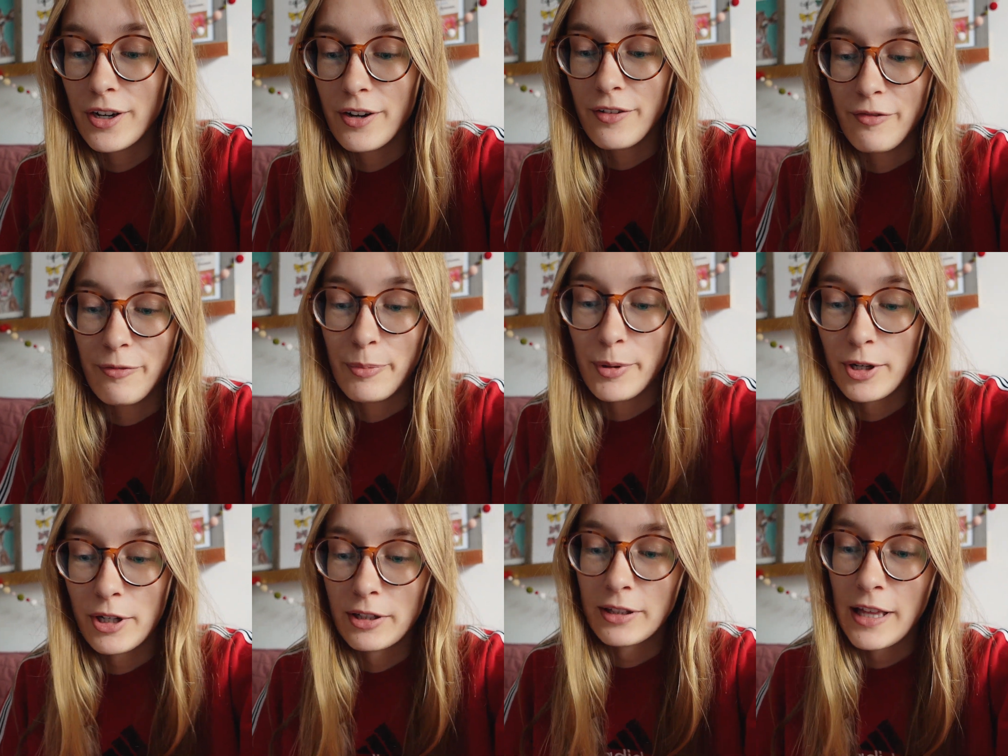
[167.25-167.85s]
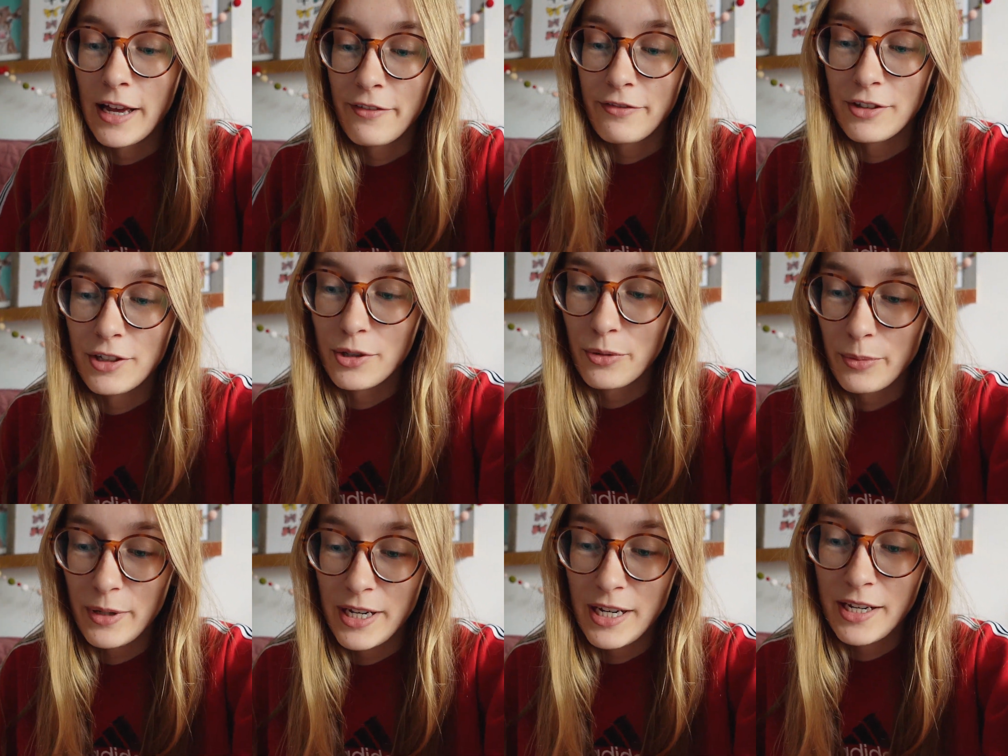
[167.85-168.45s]
of book left
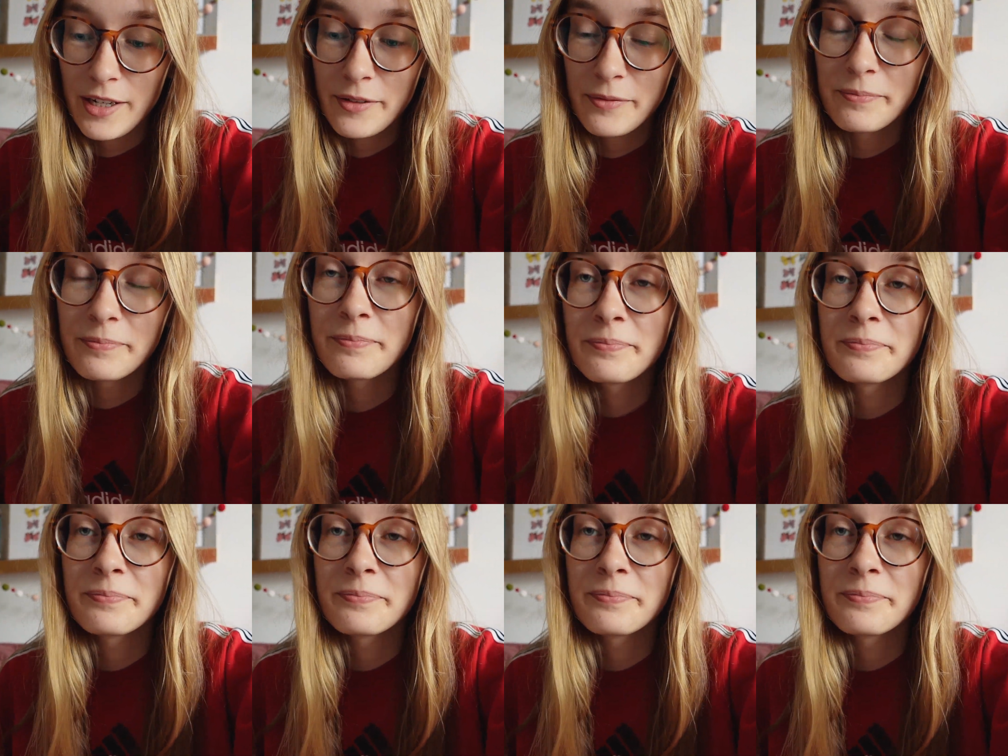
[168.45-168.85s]
to read.